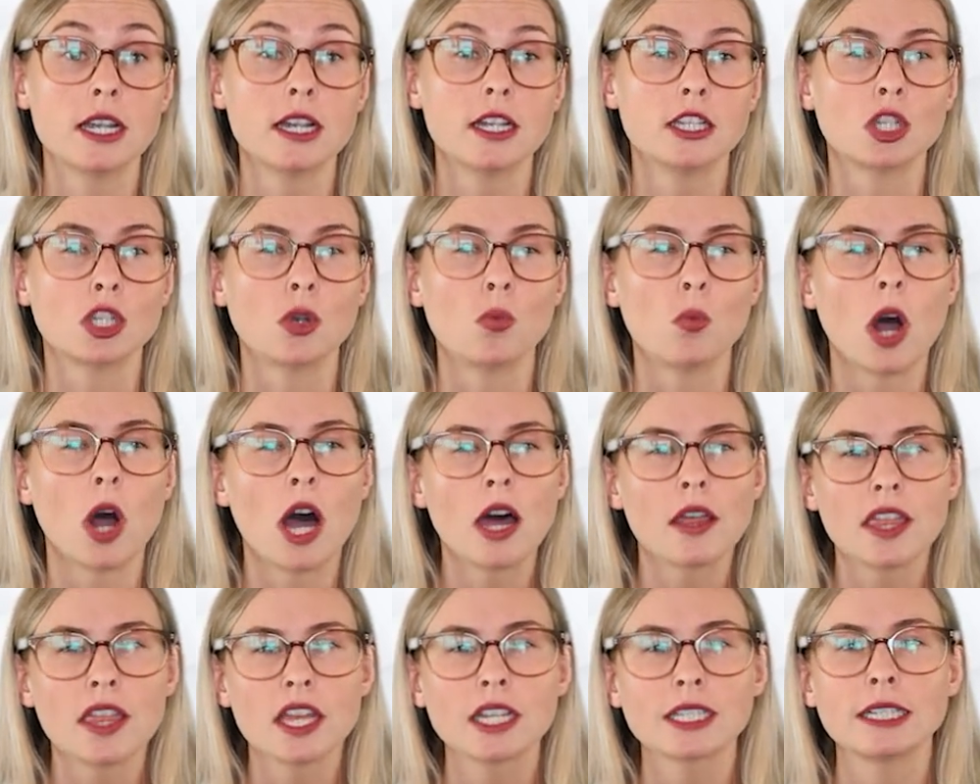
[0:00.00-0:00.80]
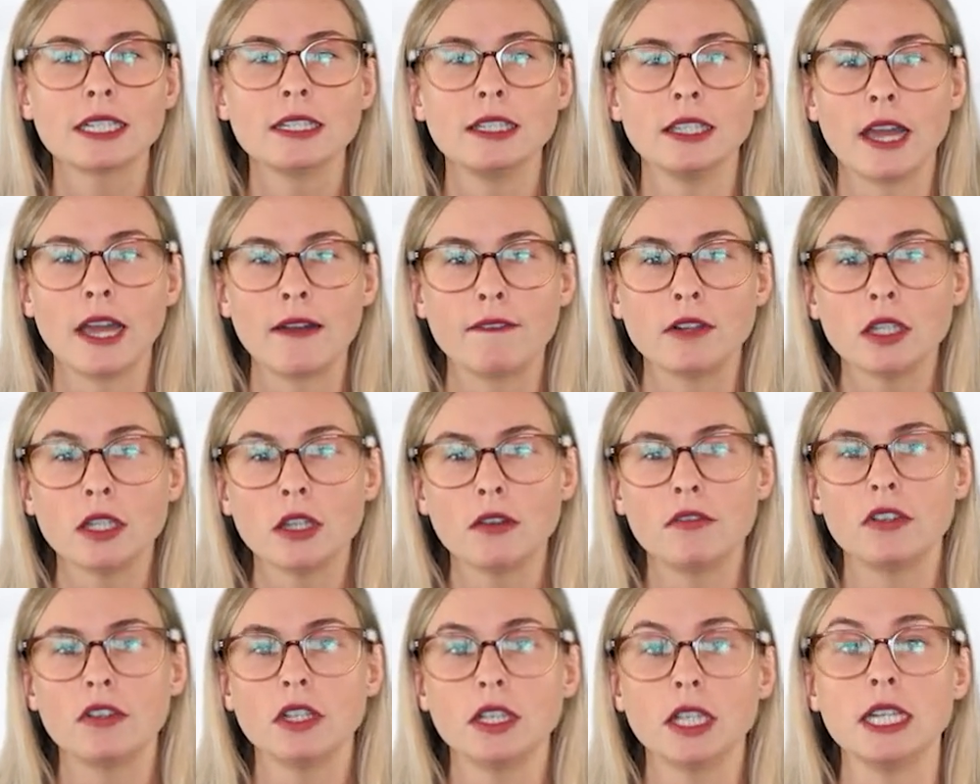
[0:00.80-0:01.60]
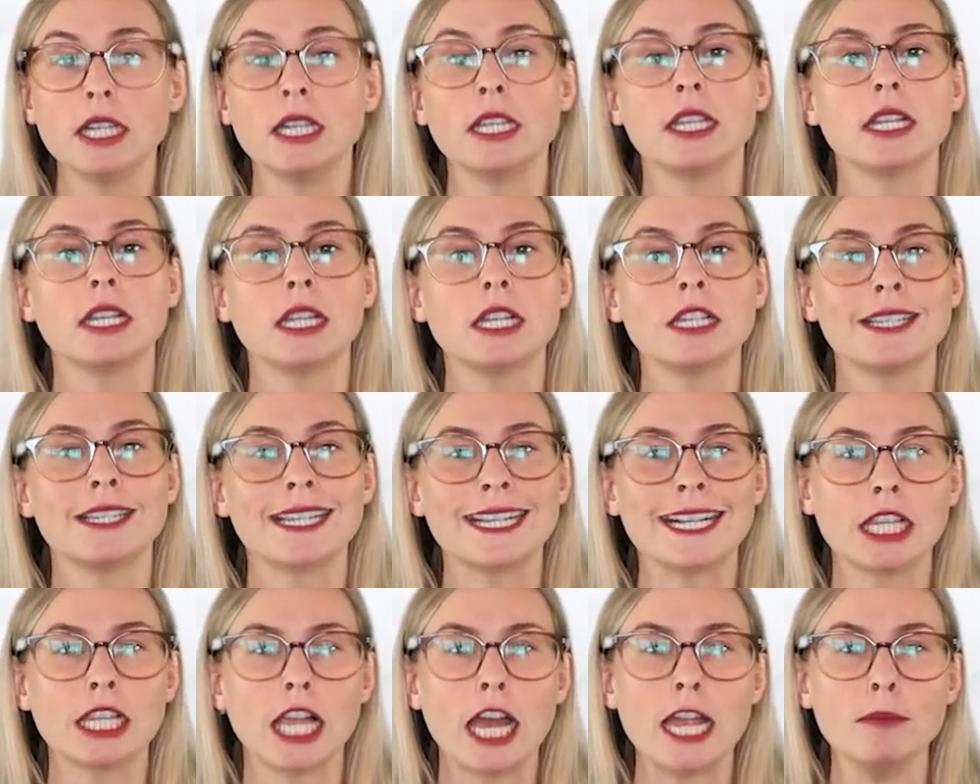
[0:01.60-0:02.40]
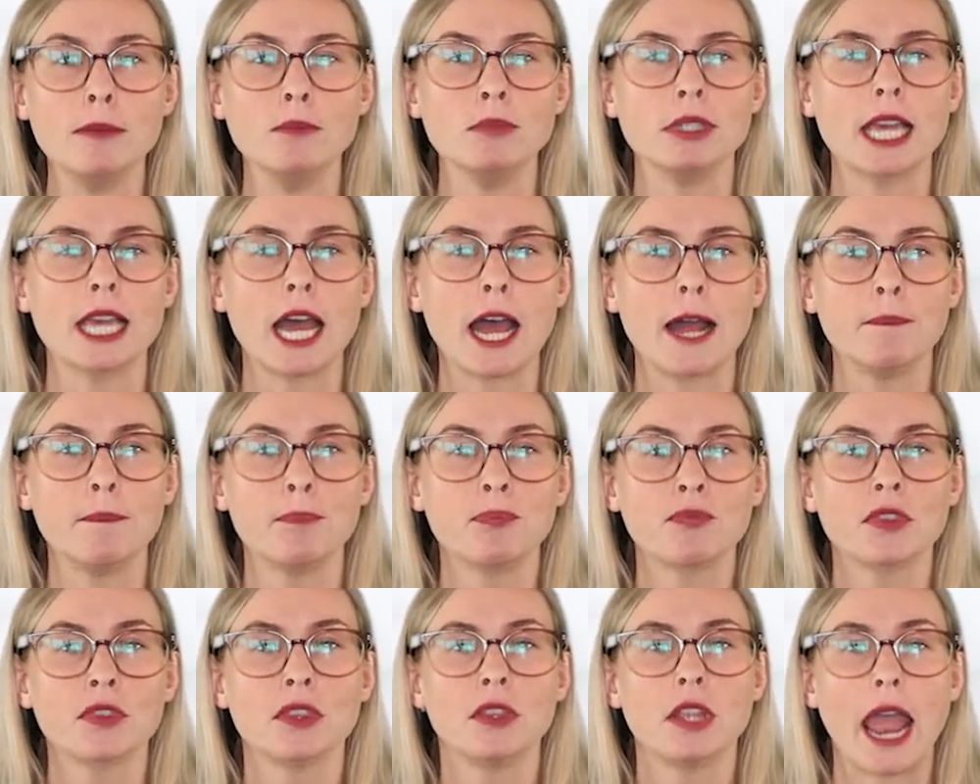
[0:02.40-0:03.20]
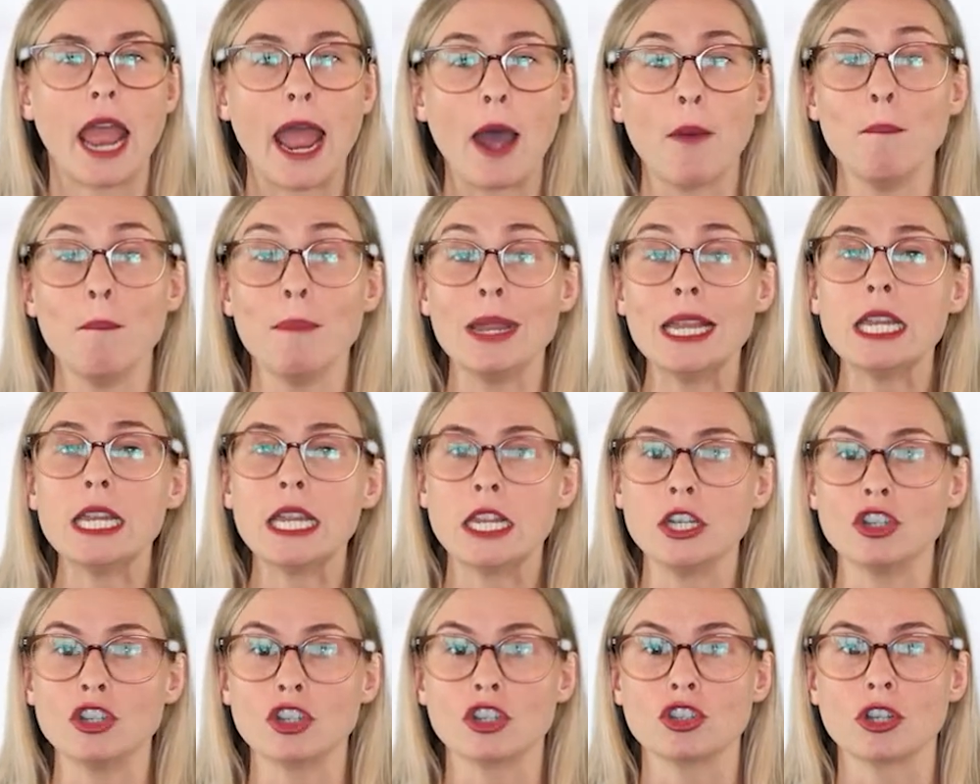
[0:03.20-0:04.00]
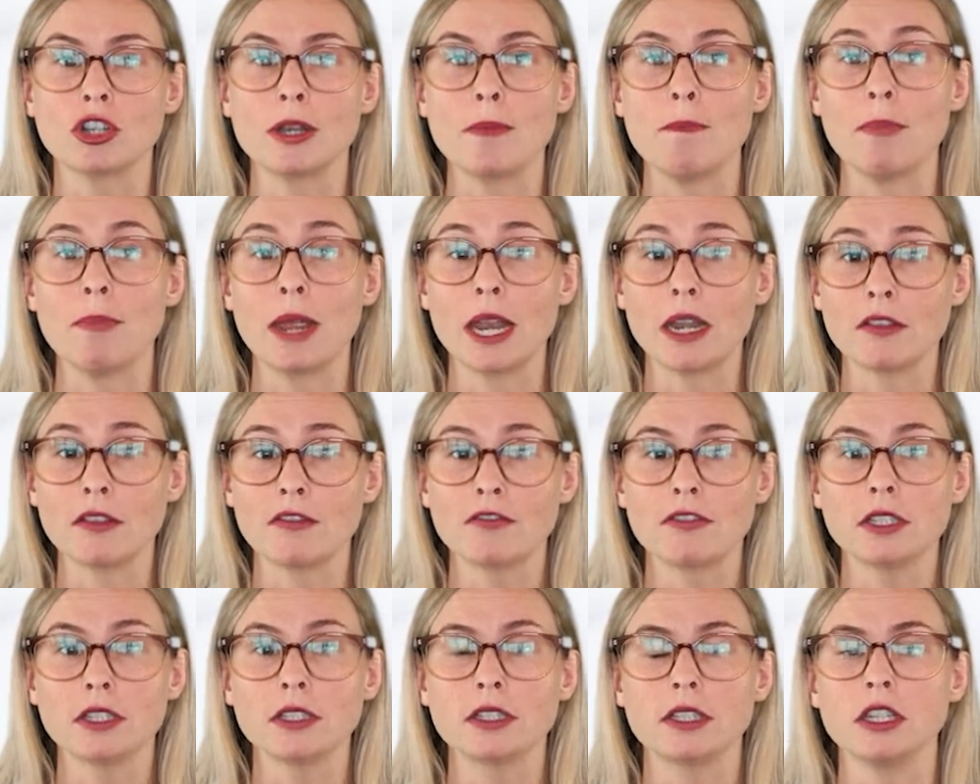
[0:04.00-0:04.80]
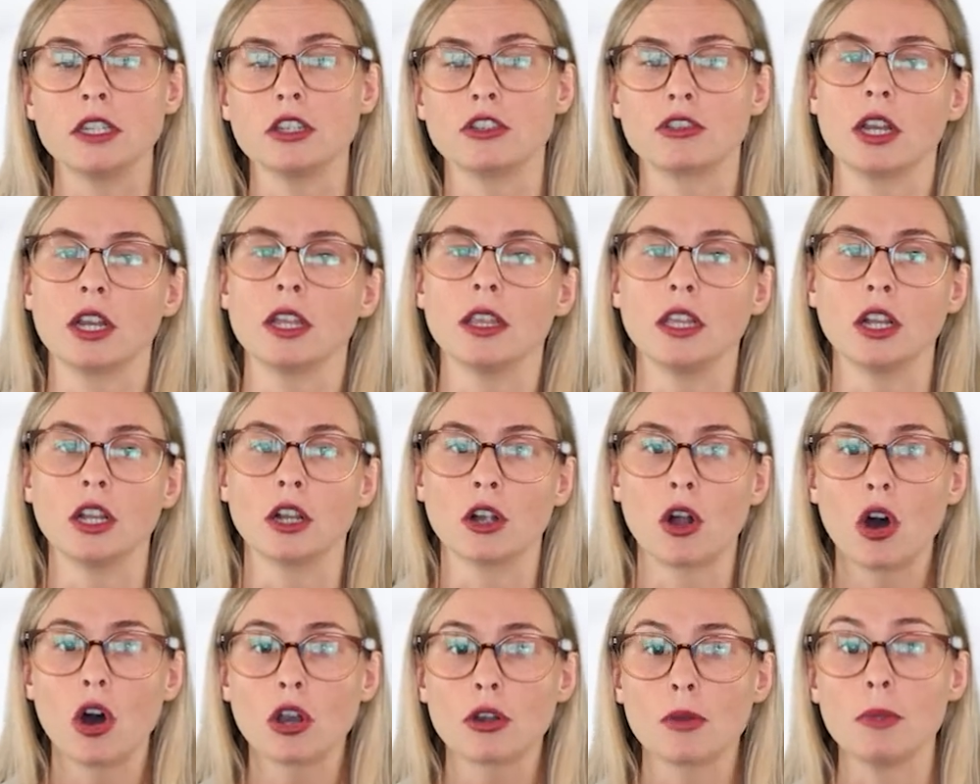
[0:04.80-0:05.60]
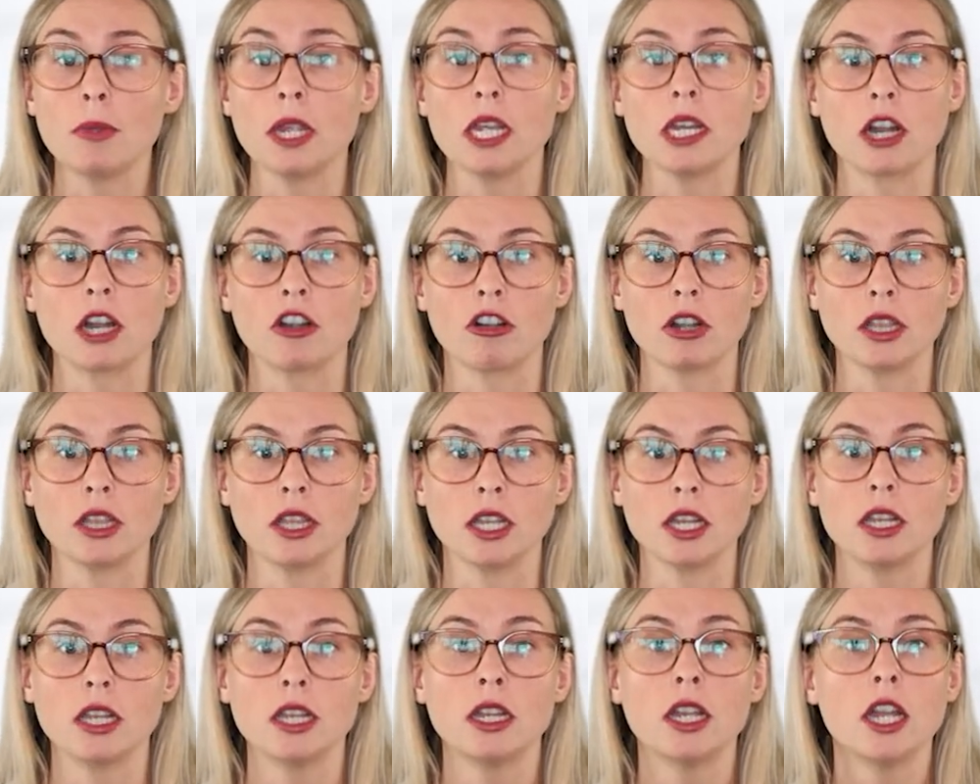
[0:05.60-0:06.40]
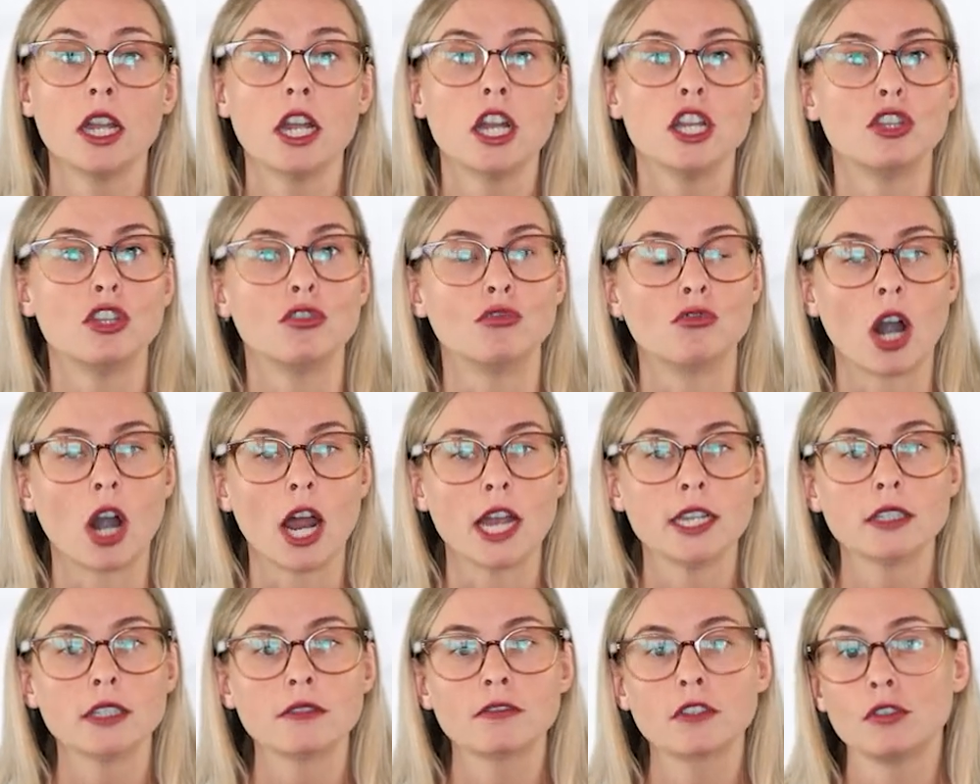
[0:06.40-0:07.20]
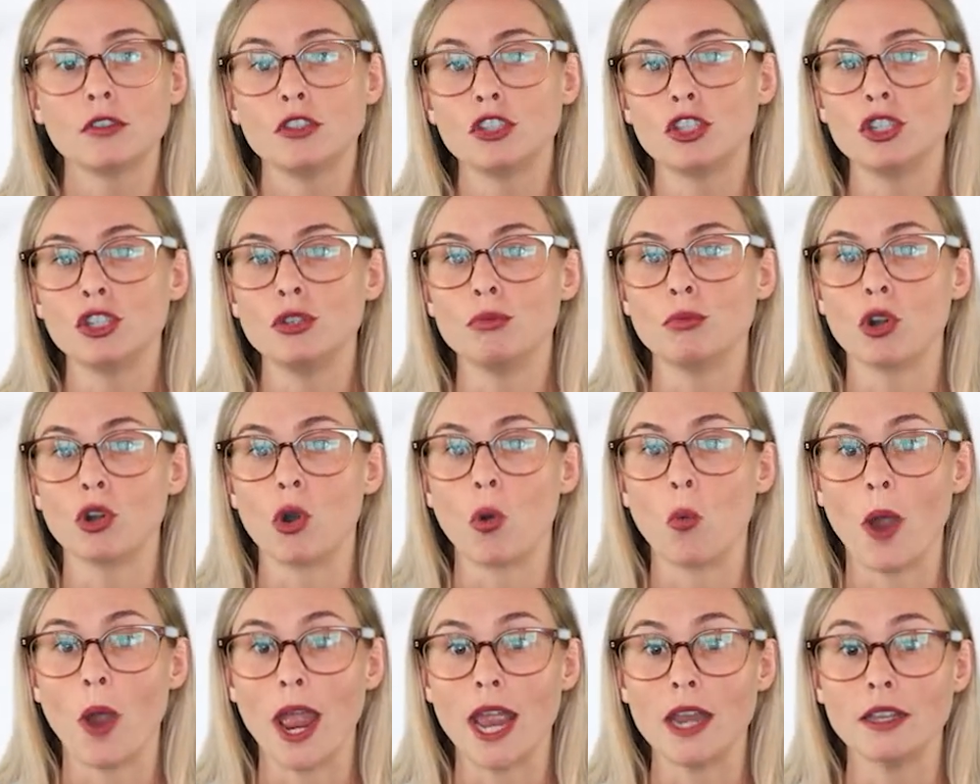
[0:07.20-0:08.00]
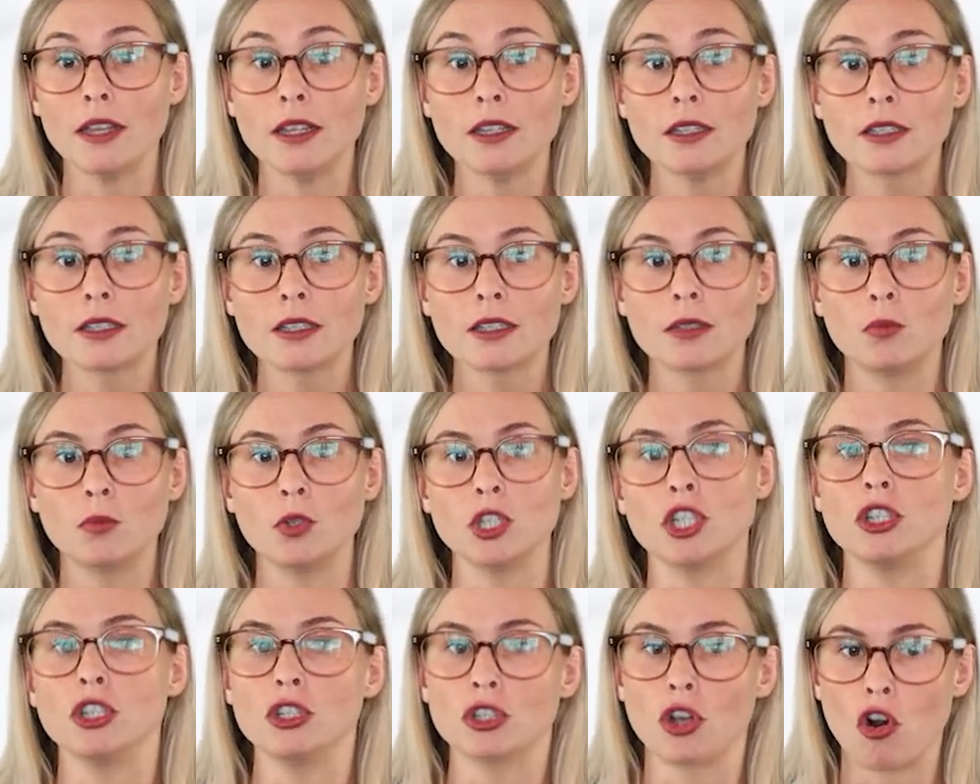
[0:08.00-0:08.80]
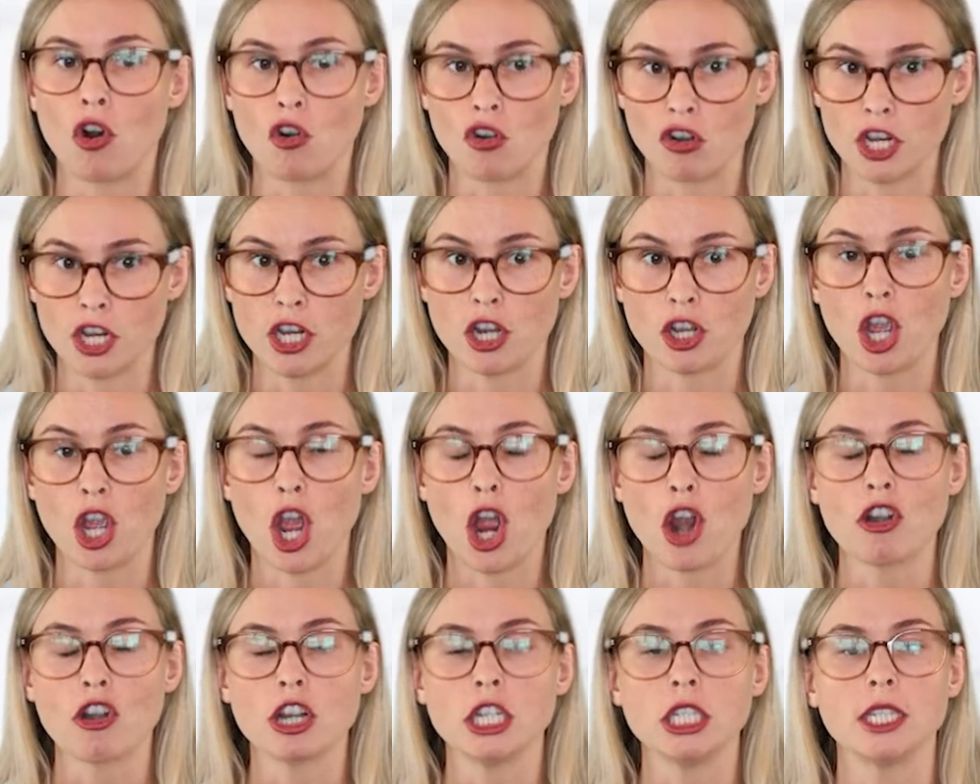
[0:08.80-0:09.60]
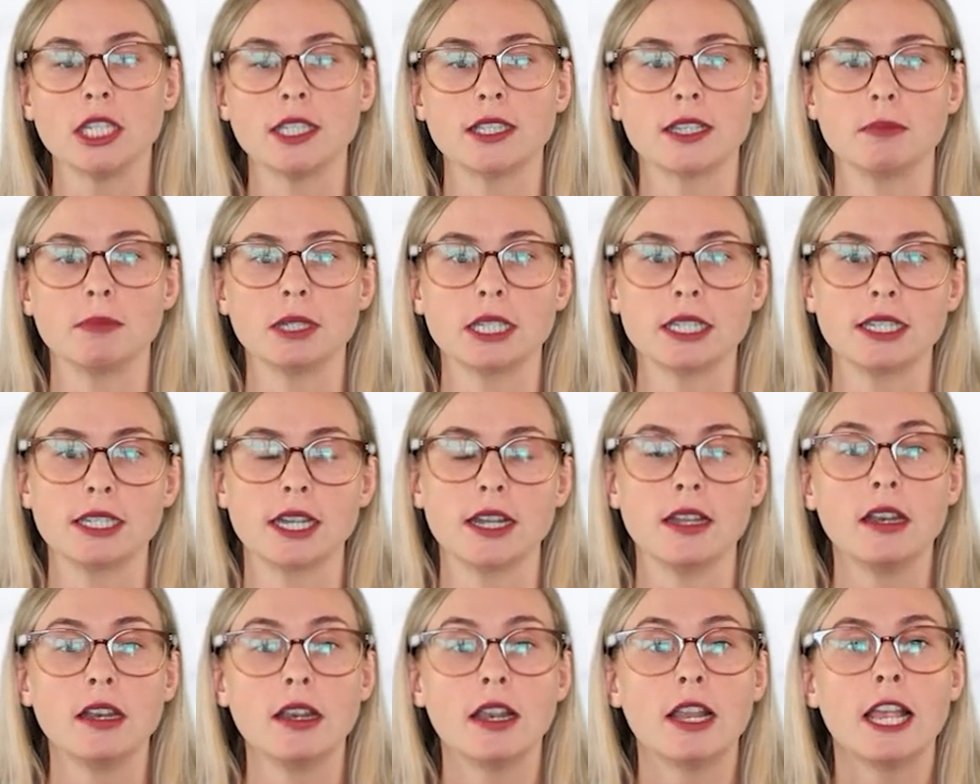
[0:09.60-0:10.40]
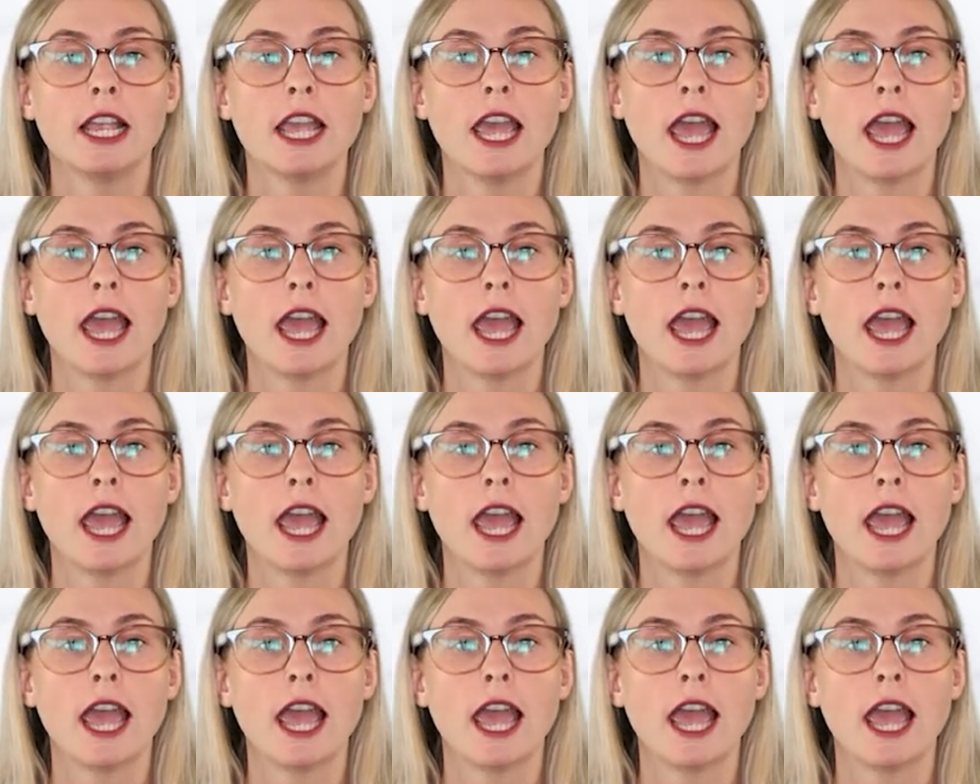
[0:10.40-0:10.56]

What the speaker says: So while there's a level of validity to claims that our meat industry benefits the Australian economy currently, the rise of consumer awareness, which is already occurring to some extent,